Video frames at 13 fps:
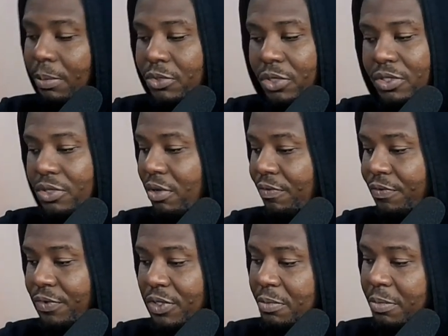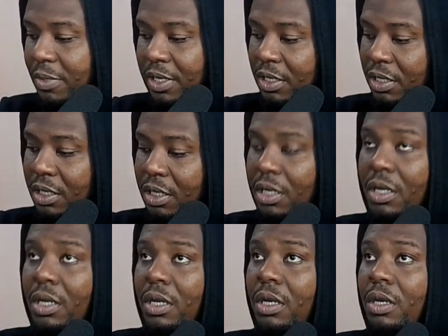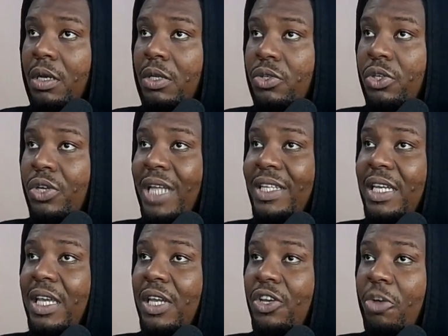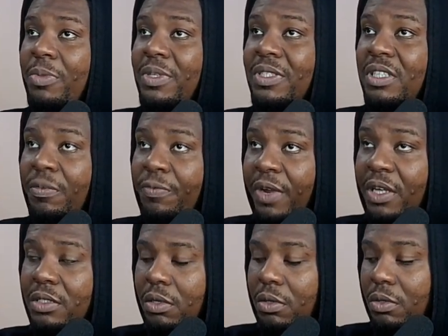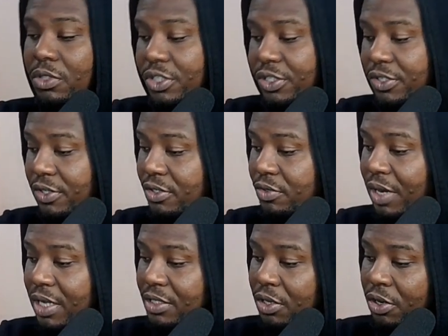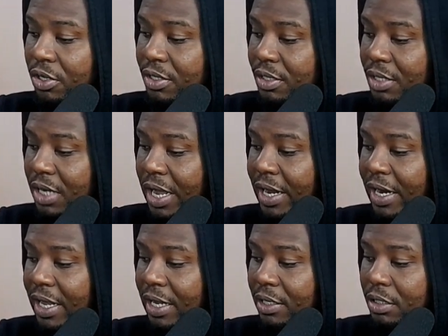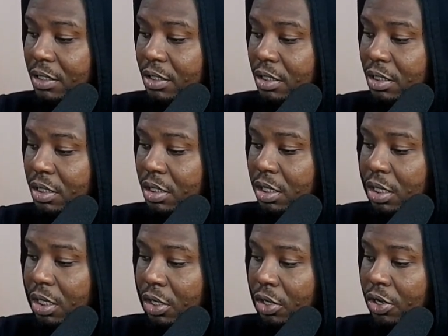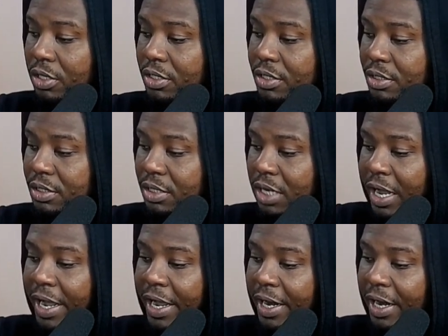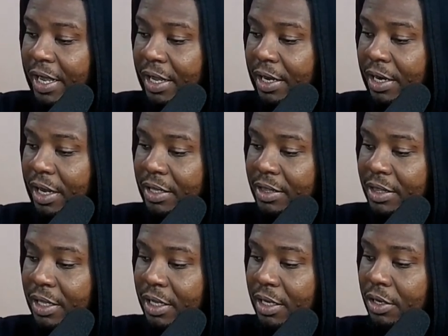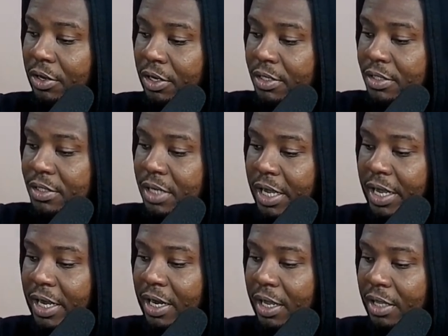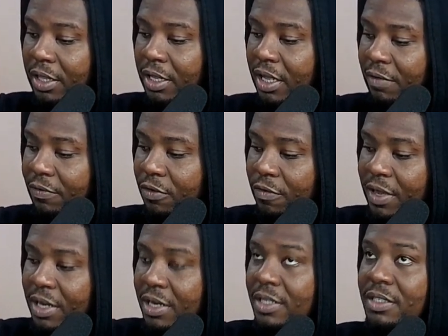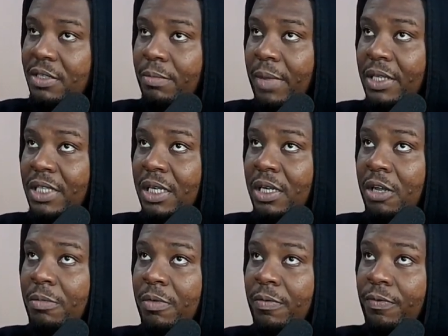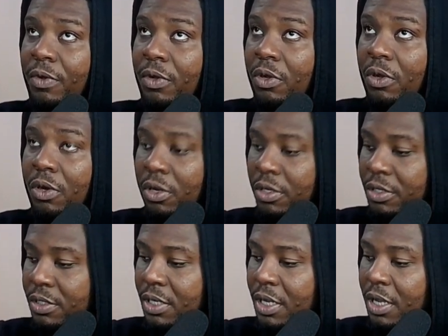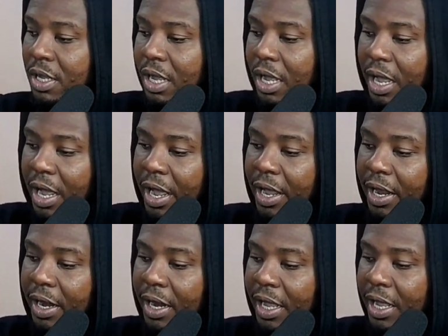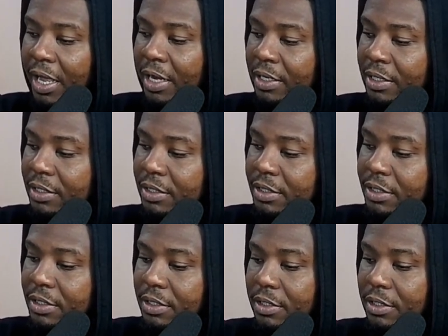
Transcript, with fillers: I'm just confused, man. So United Kingdom is different. Oh Jesus Christ. Northern Ireland. Northern Ireland. I think Northern Ireland. I think I've covered this in my channel before. Northern Ireland.